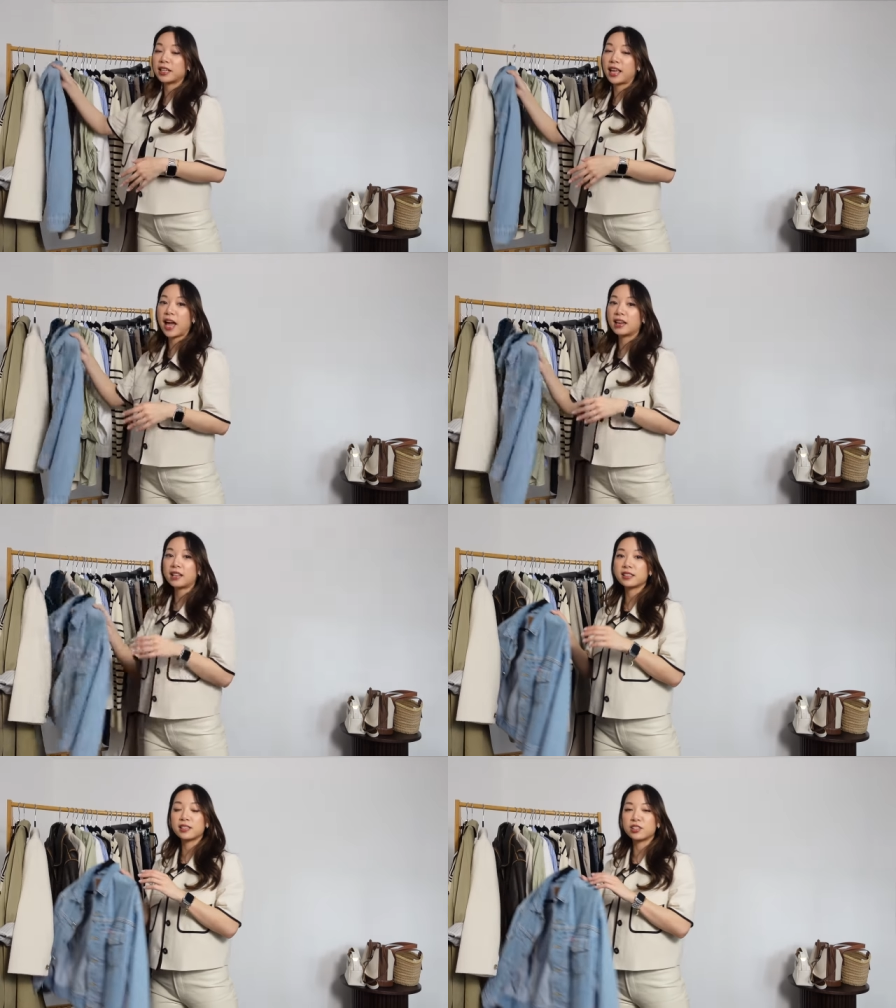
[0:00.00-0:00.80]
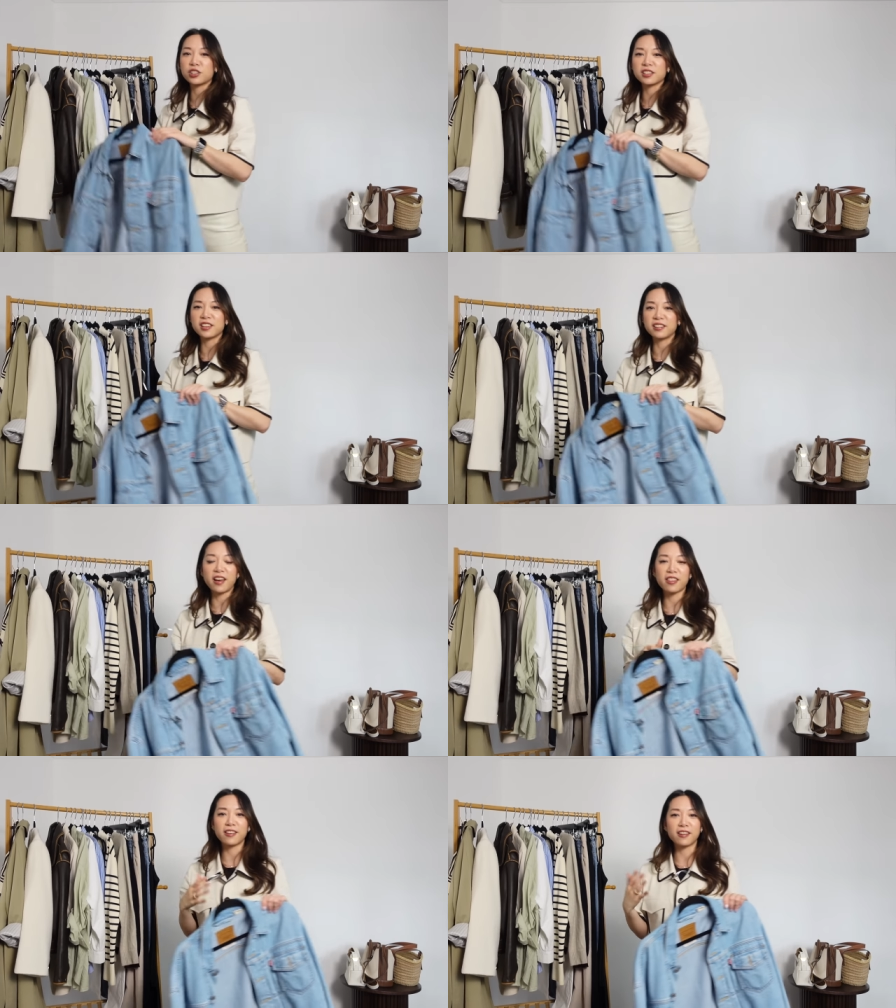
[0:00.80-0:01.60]
Again, this is just
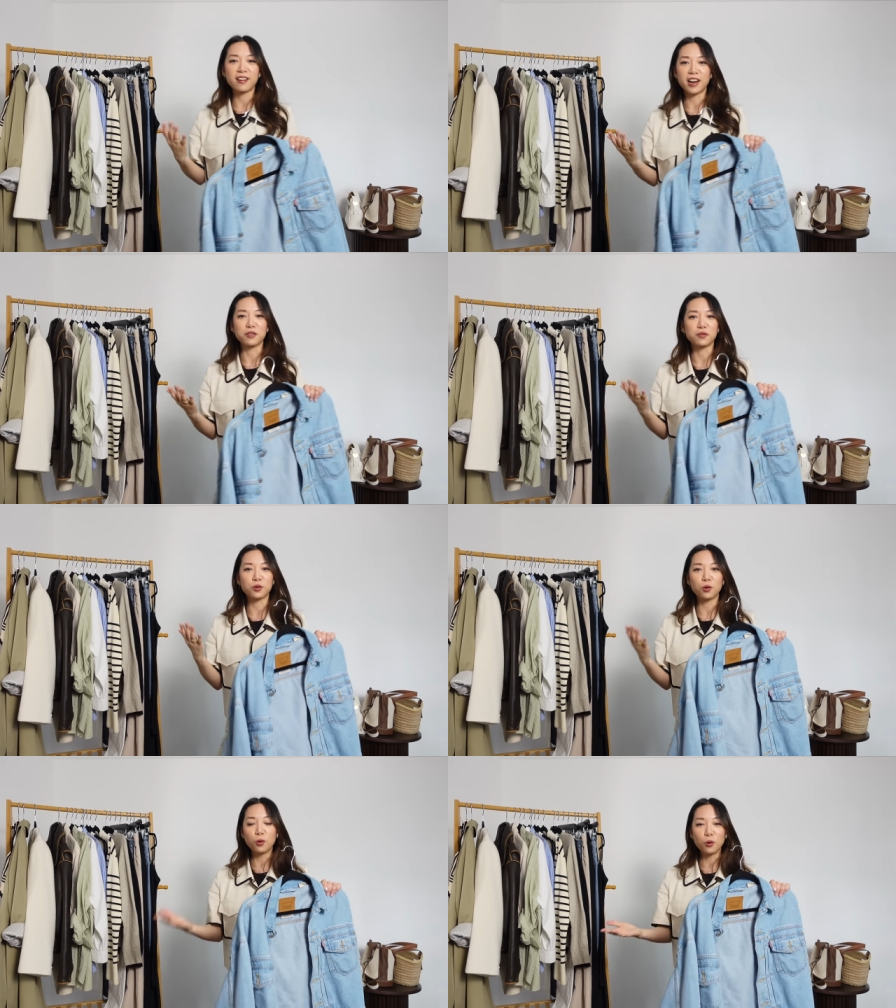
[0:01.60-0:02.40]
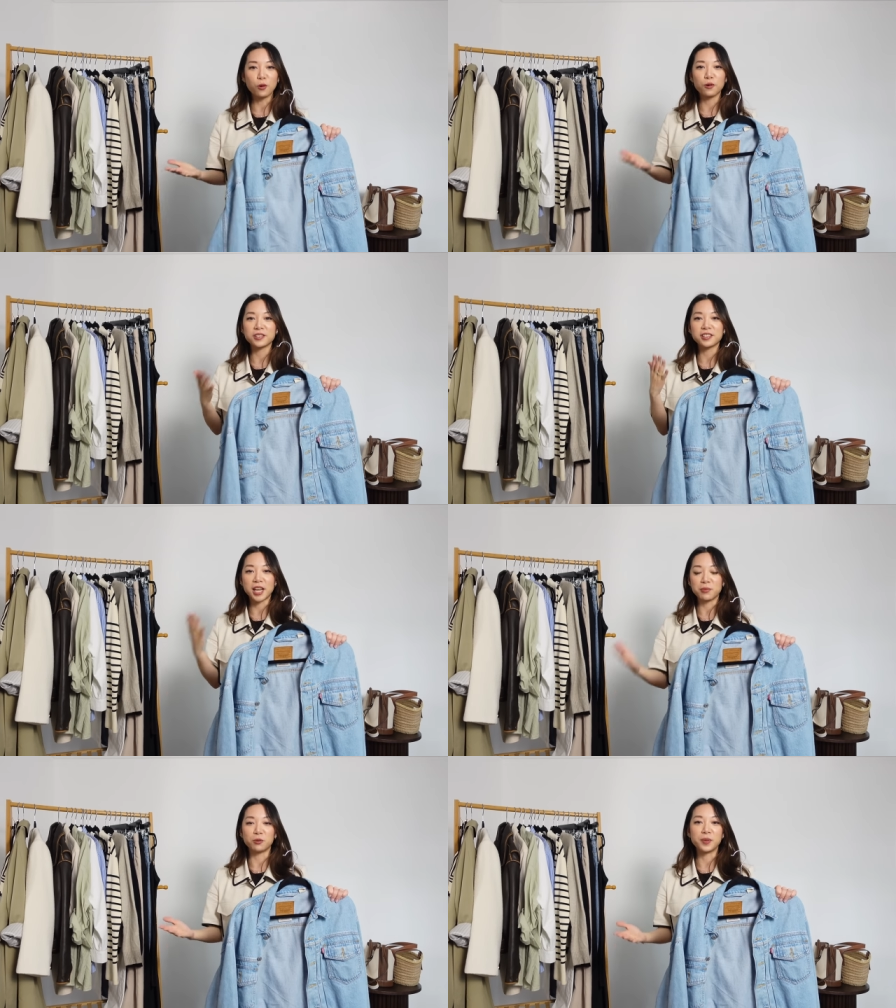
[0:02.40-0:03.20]
another kind of core
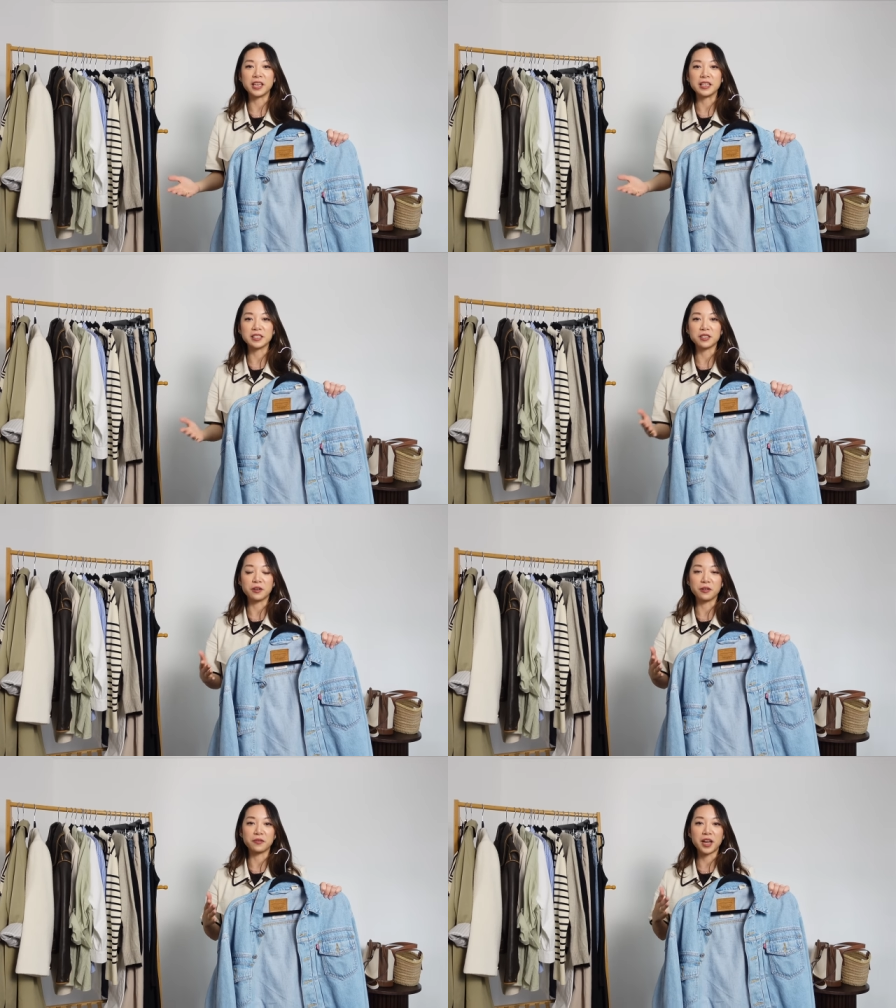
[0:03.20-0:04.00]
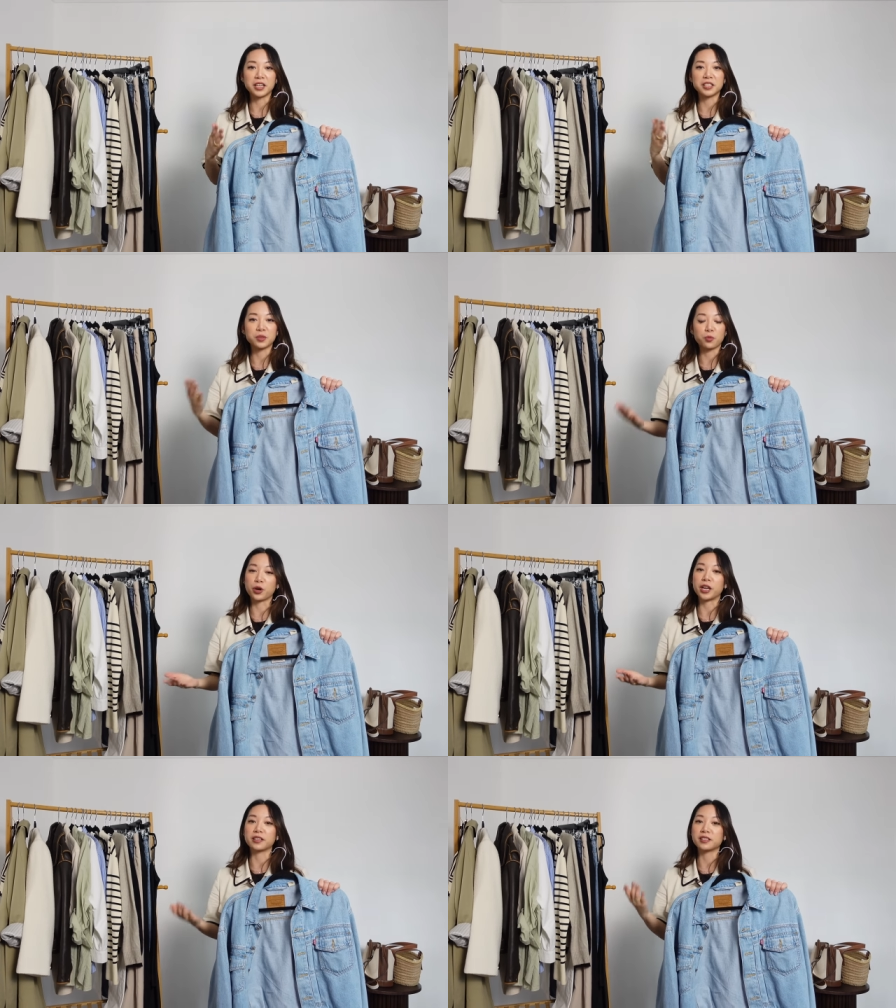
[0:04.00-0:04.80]
staple piece of any
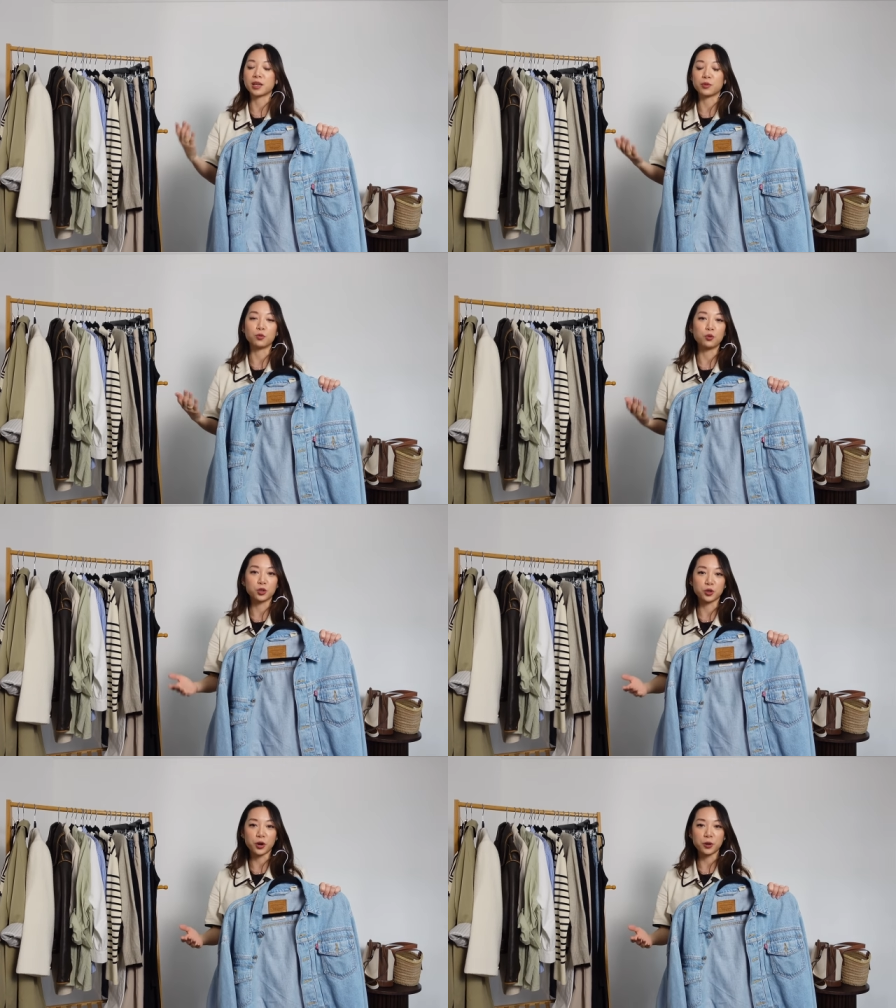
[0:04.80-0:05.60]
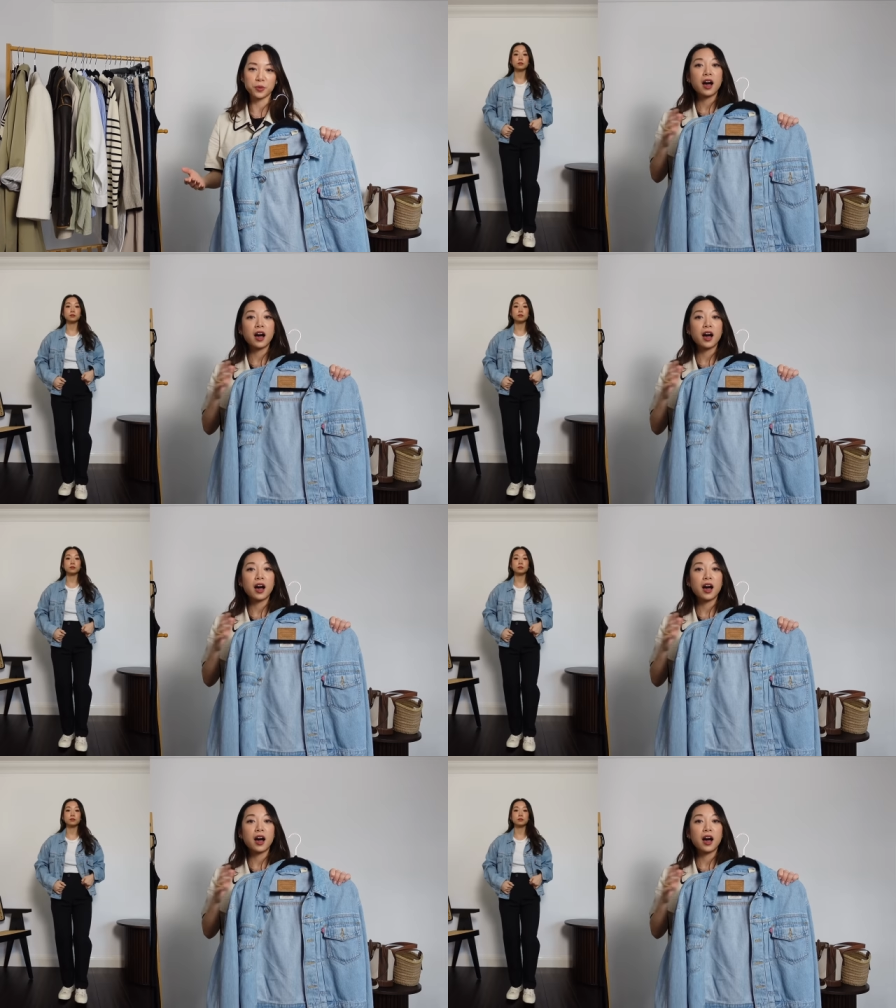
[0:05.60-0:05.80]
spring summer wardrobe.